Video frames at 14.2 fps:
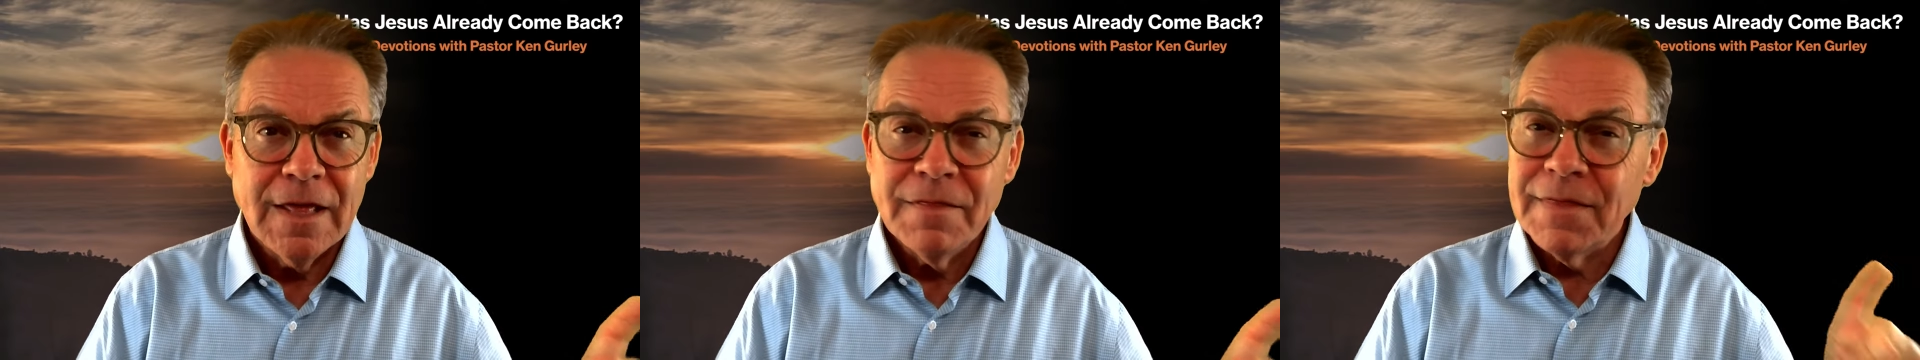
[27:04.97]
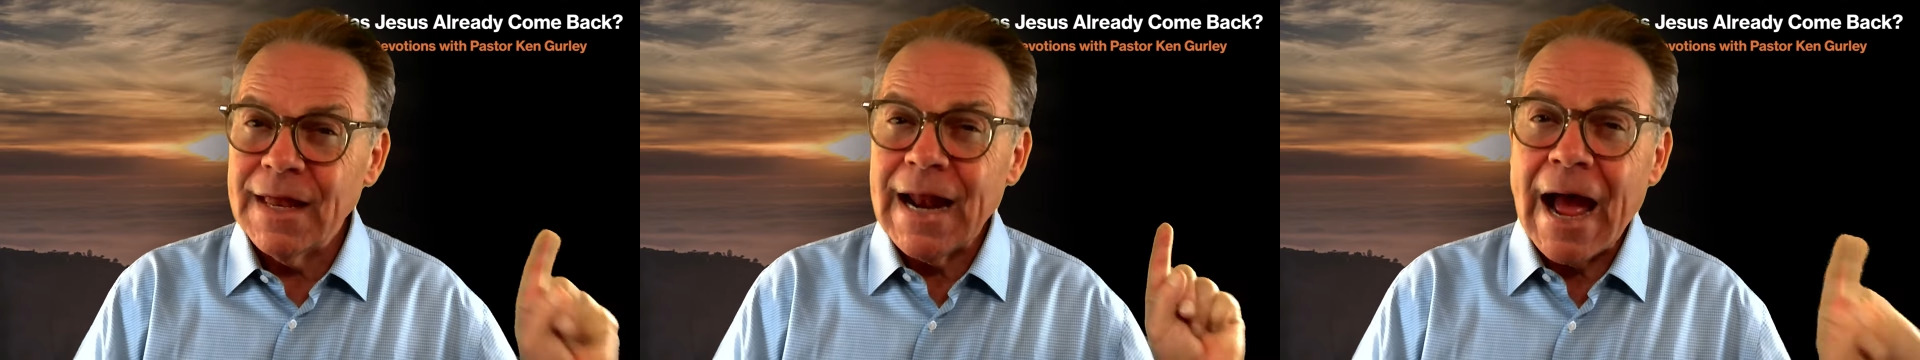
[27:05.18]

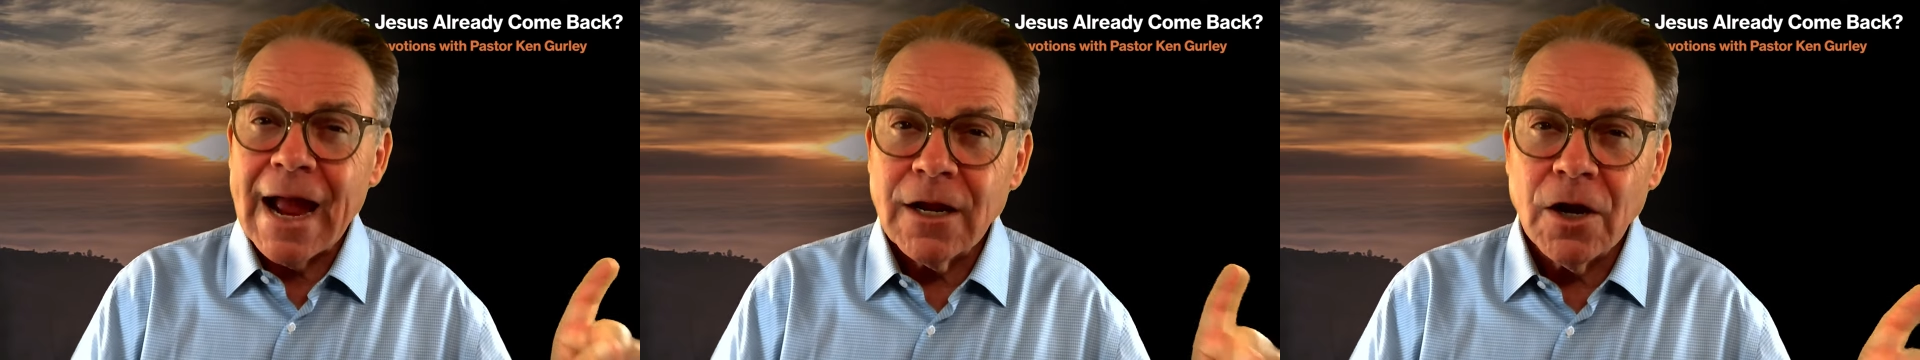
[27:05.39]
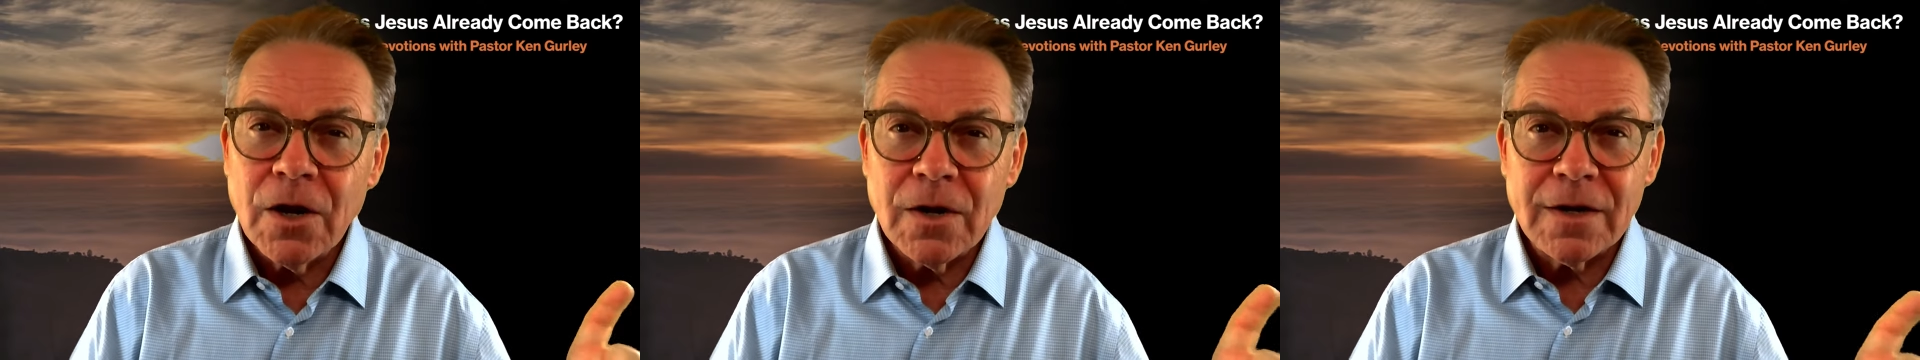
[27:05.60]
that I
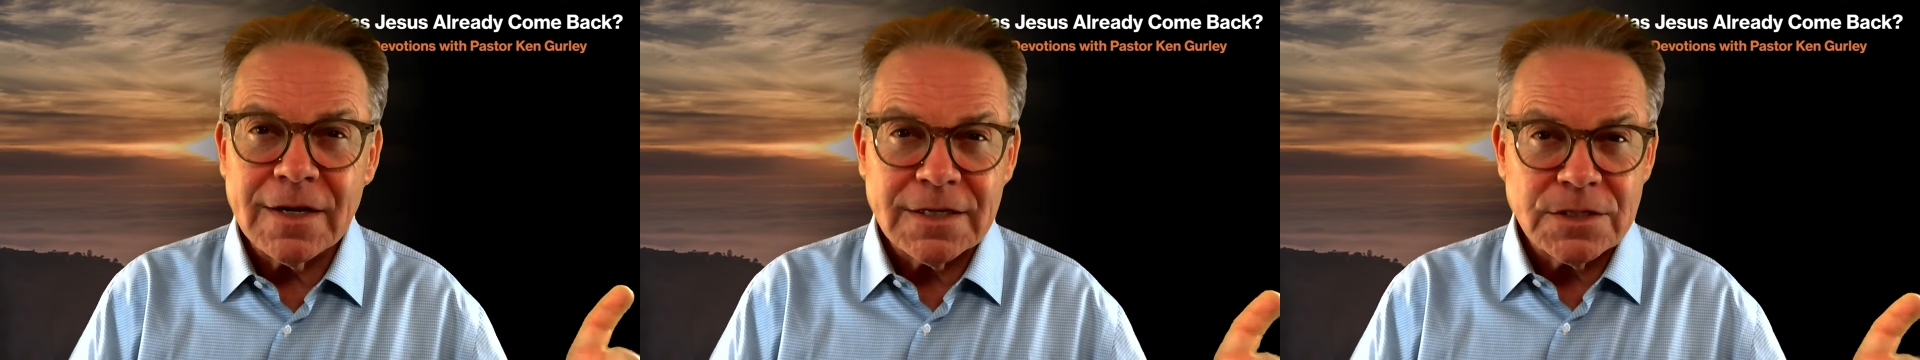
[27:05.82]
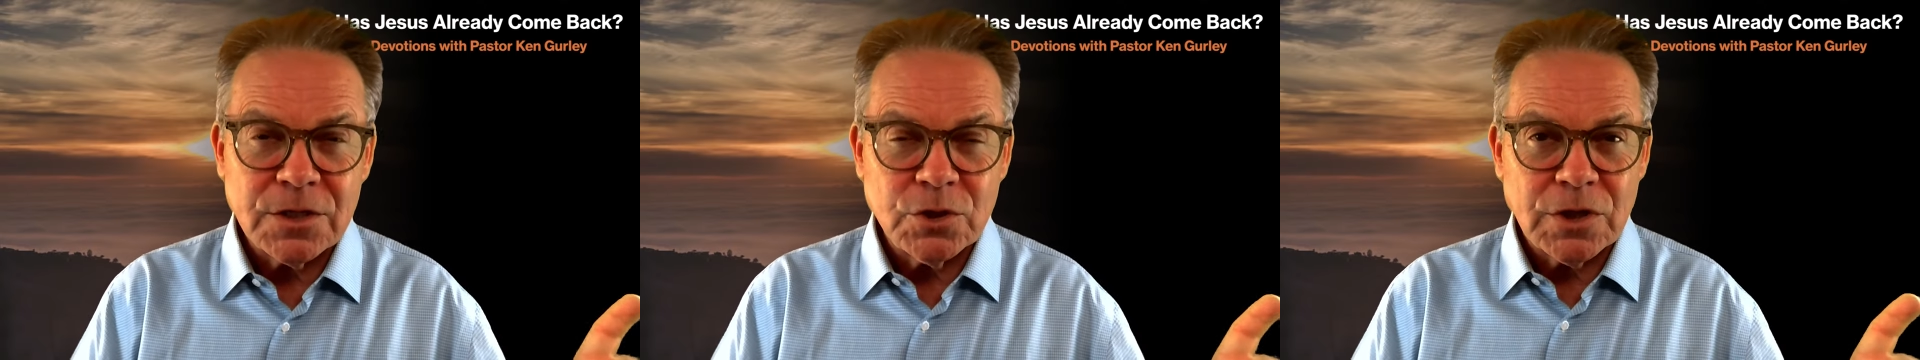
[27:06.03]
heard
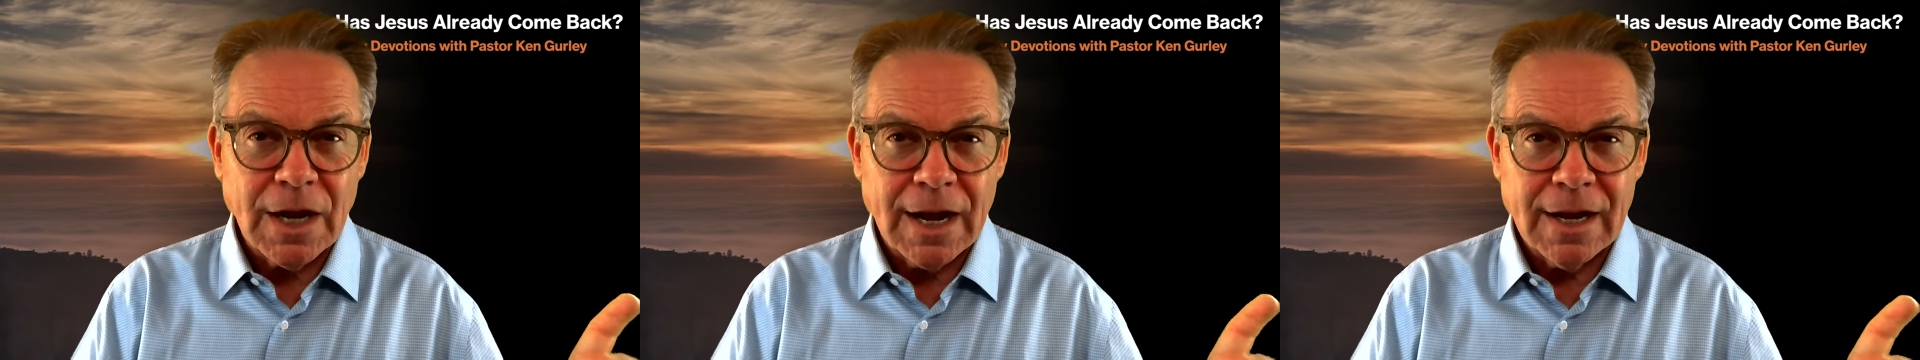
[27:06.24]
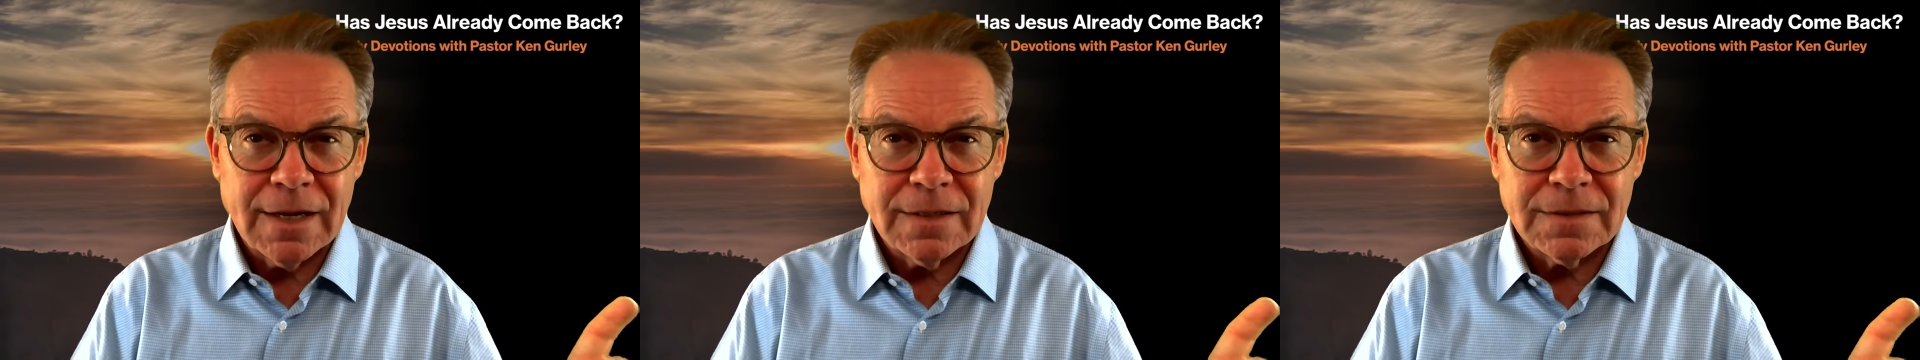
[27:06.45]
as a
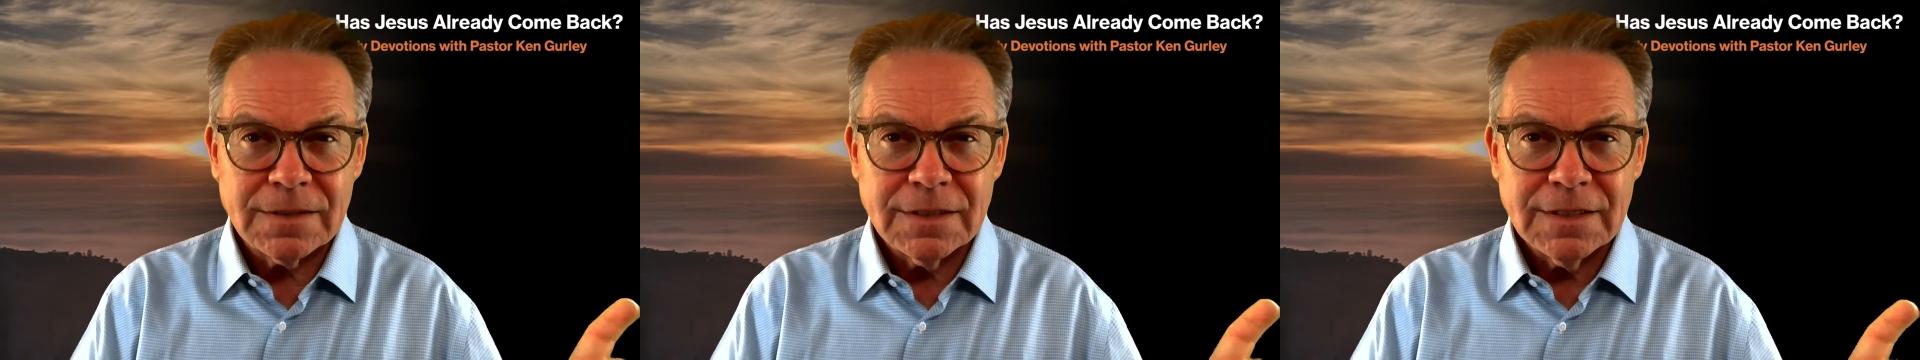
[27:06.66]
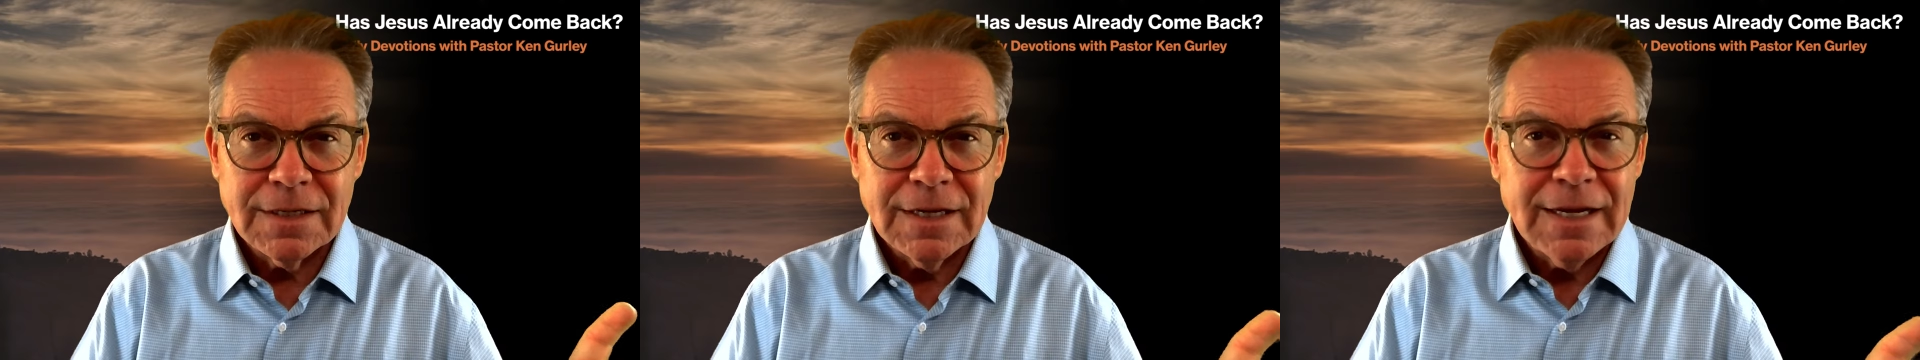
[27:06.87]
child,
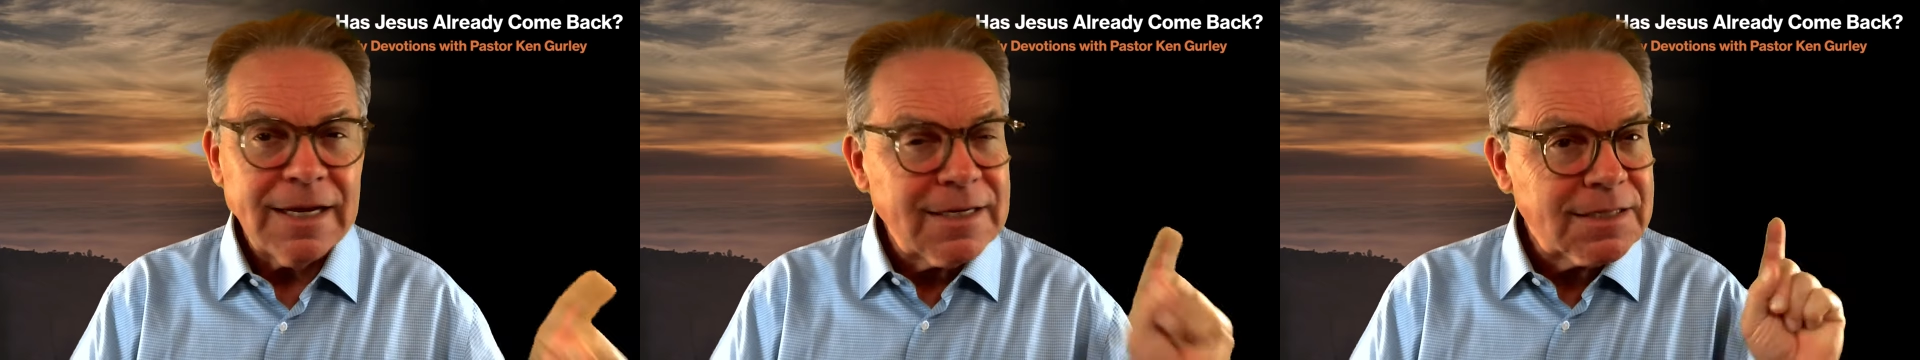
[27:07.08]
is